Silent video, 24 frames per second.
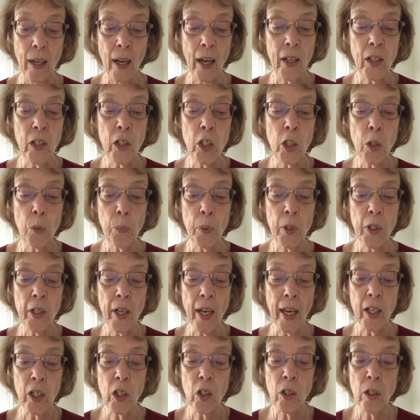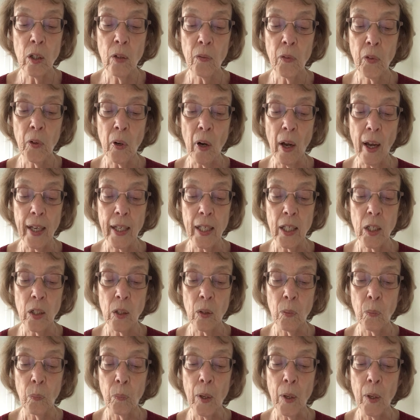Under the protection of Christ,